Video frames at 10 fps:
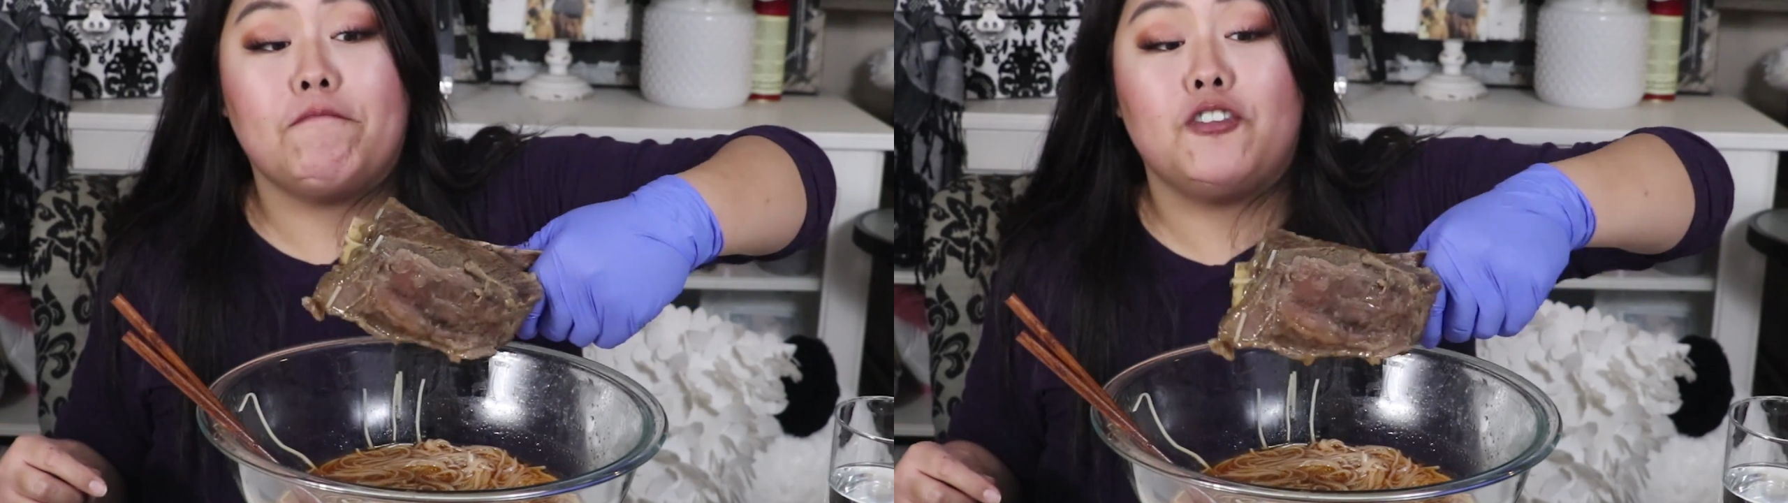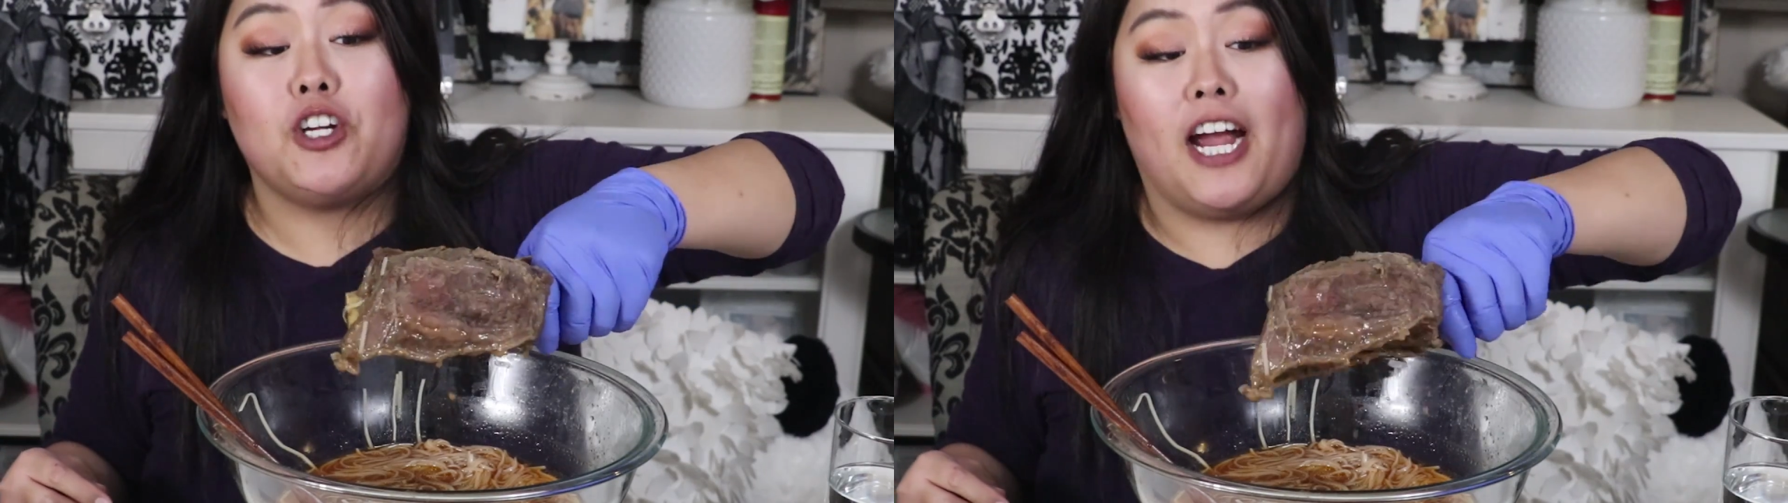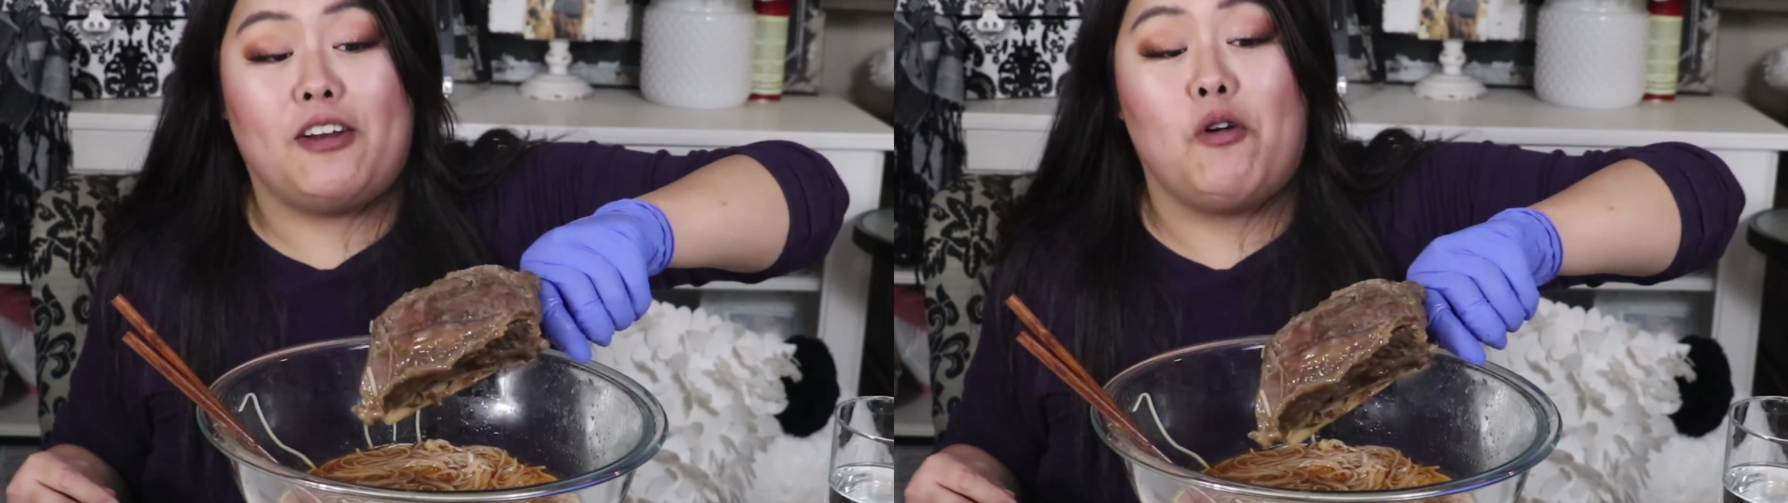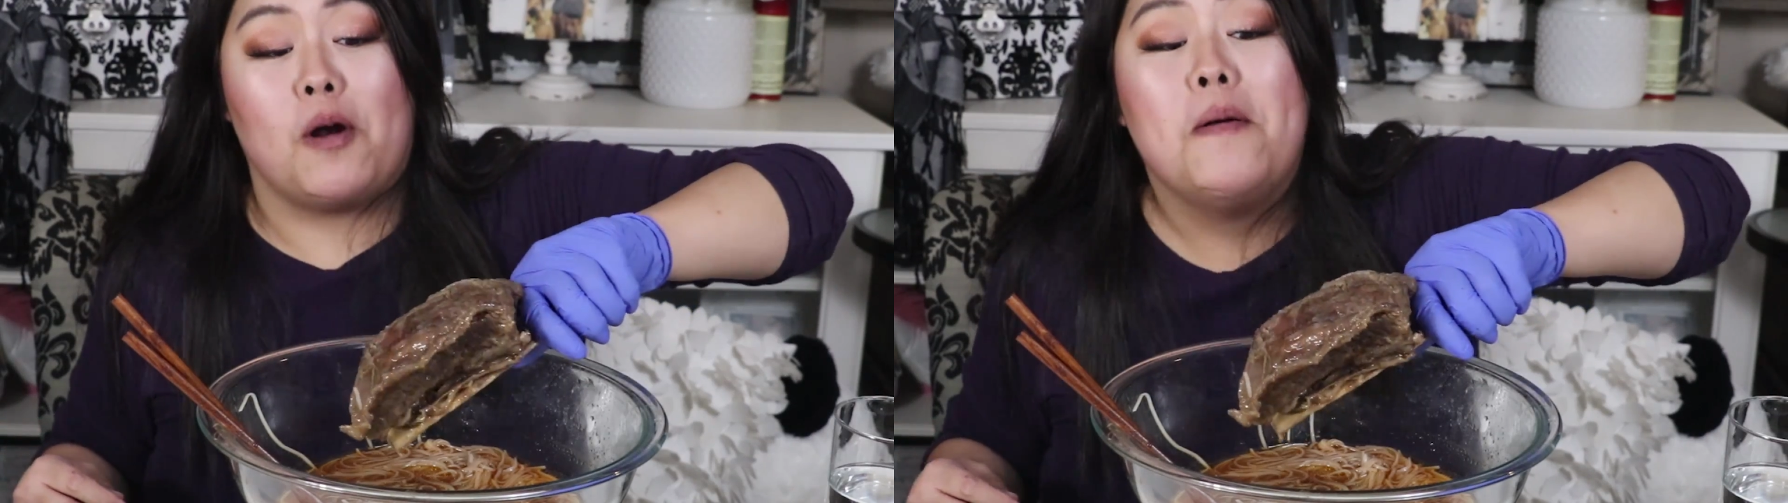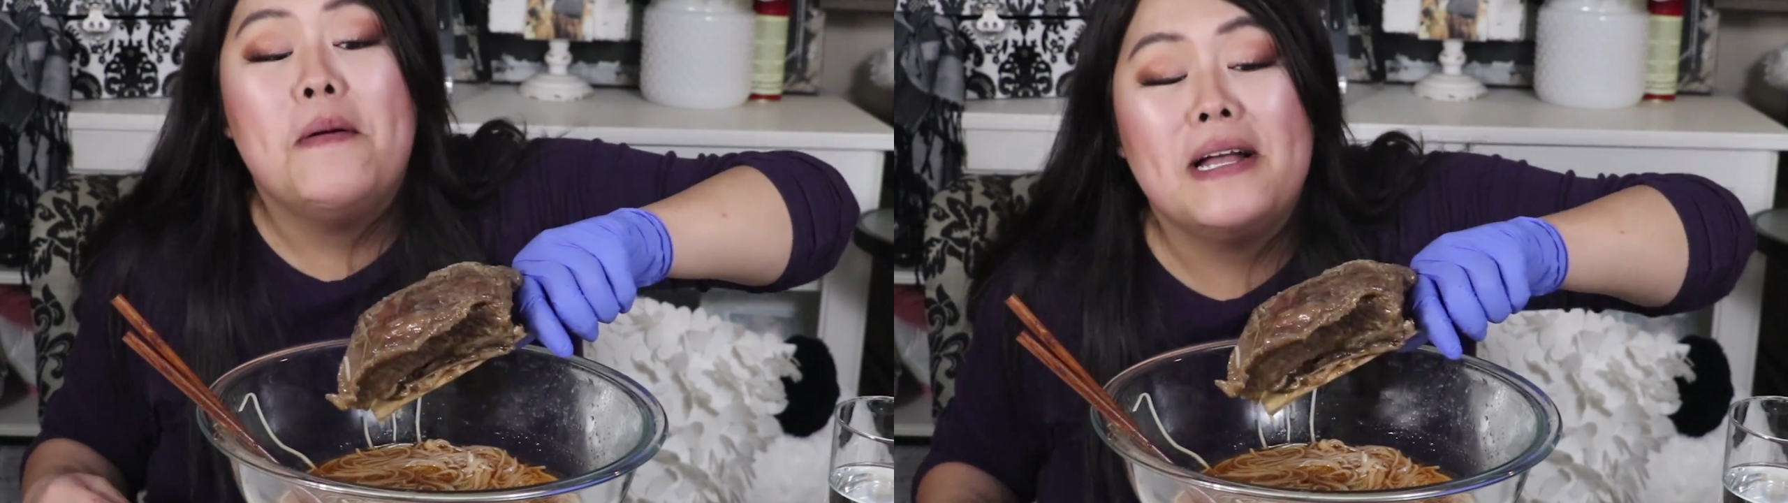
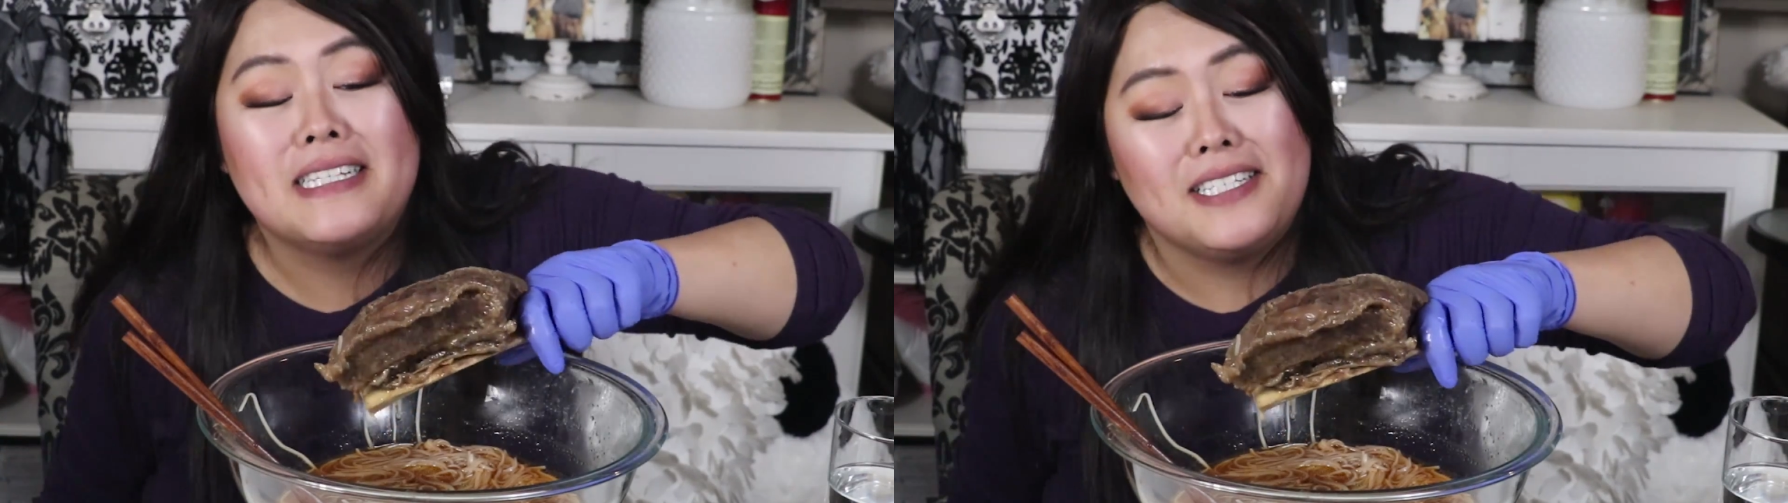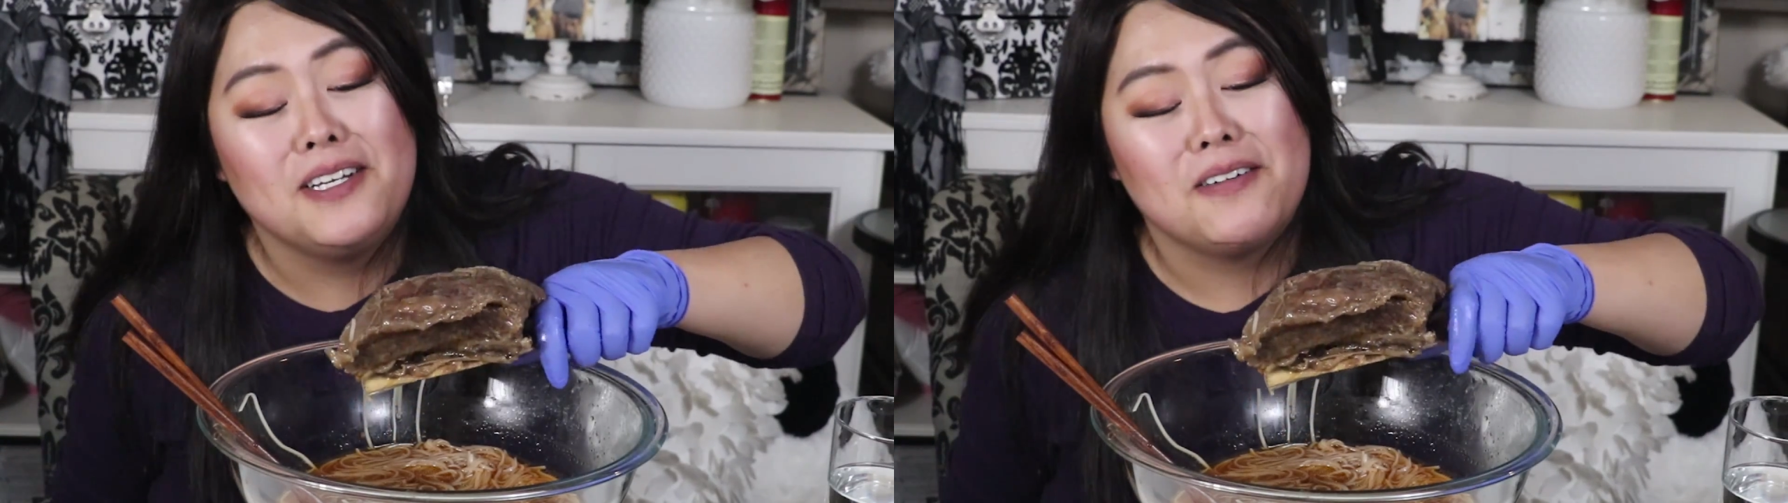ginormous,